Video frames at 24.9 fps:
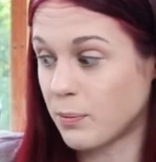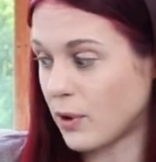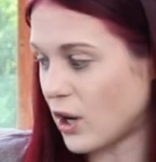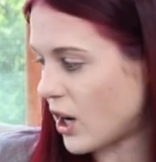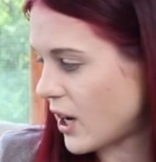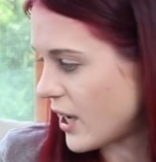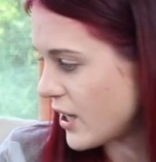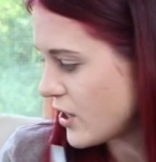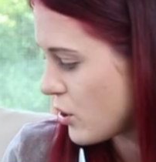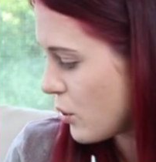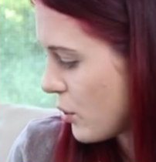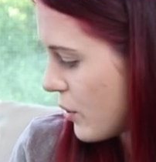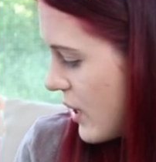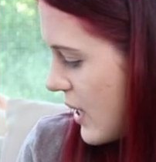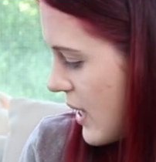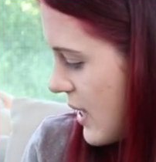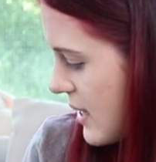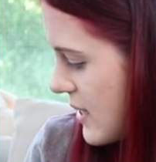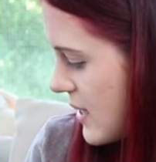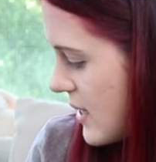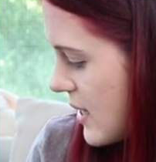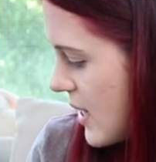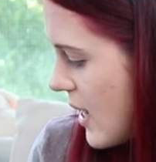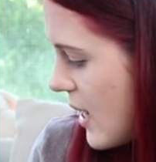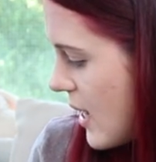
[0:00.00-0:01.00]
Paw
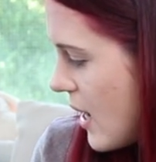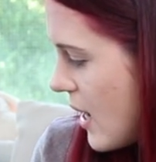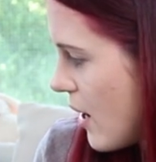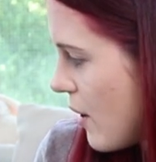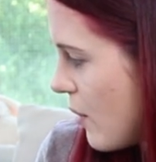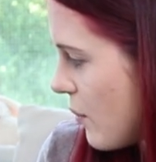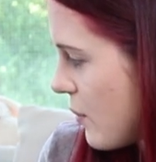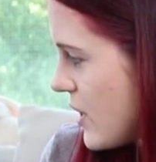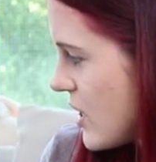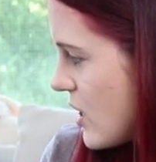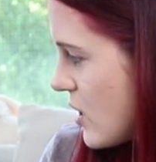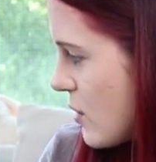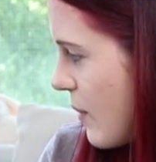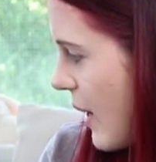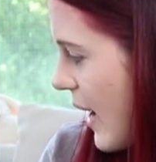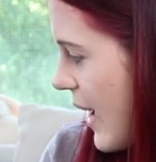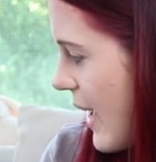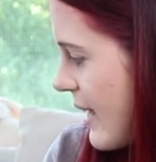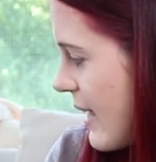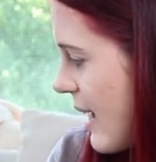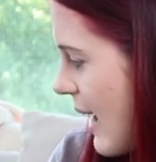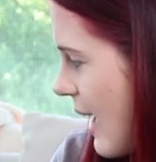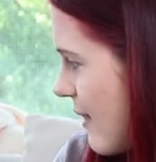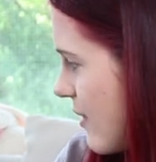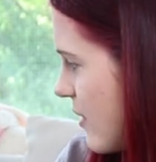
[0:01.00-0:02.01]
toys, which is why
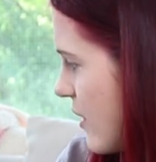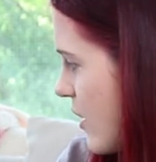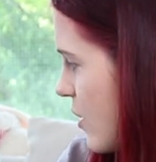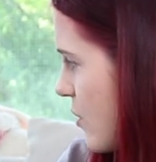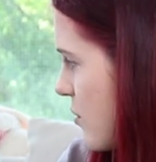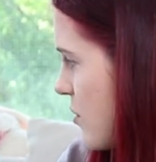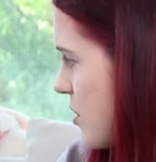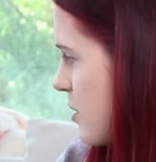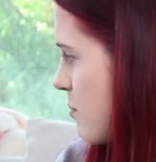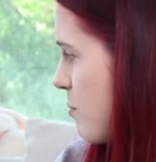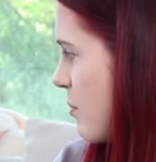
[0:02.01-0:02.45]
I got those.